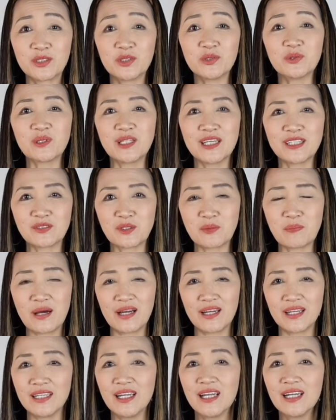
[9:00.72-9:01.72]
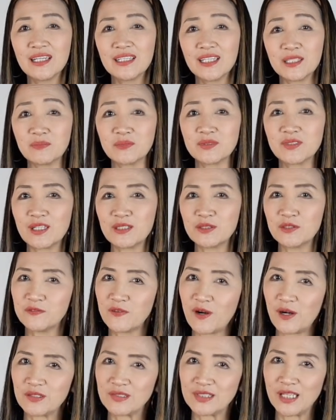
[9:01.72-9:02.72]
you would like to buy, let me tell you
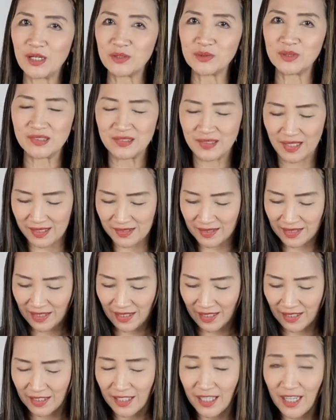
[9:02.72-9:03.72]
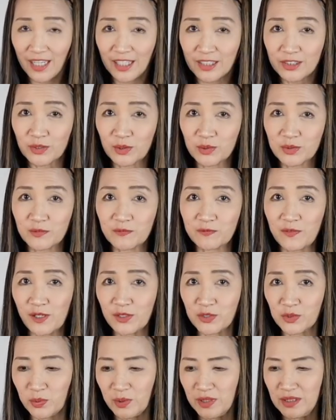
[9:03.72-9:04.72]
first how they taste like. So the
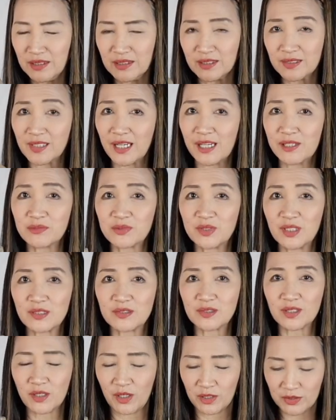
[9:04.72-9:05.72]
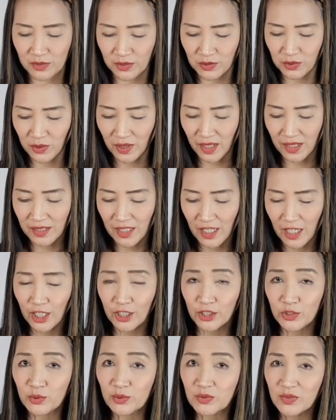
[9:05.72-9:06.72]
first one, as I have said, is a concentrate.
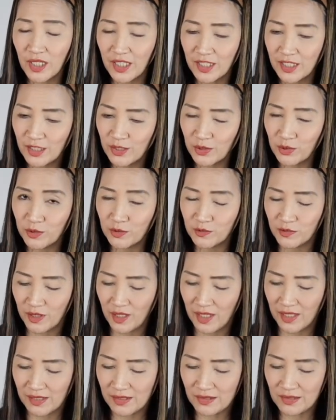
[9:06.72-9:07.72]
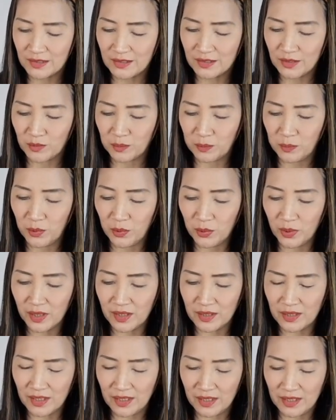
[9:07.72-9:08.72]
You take it over ice. So pour
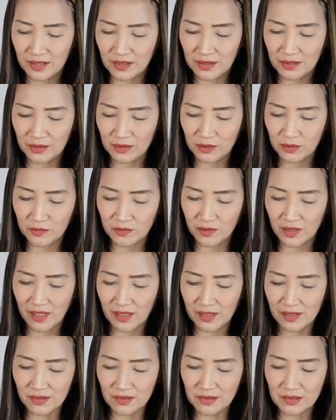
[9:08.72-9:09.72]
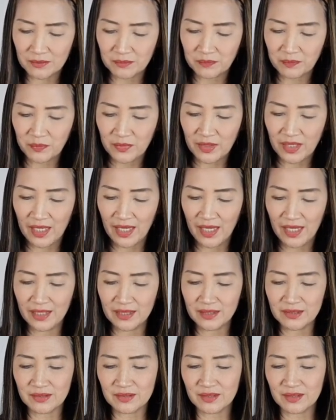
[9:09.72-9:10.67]
it over ice, and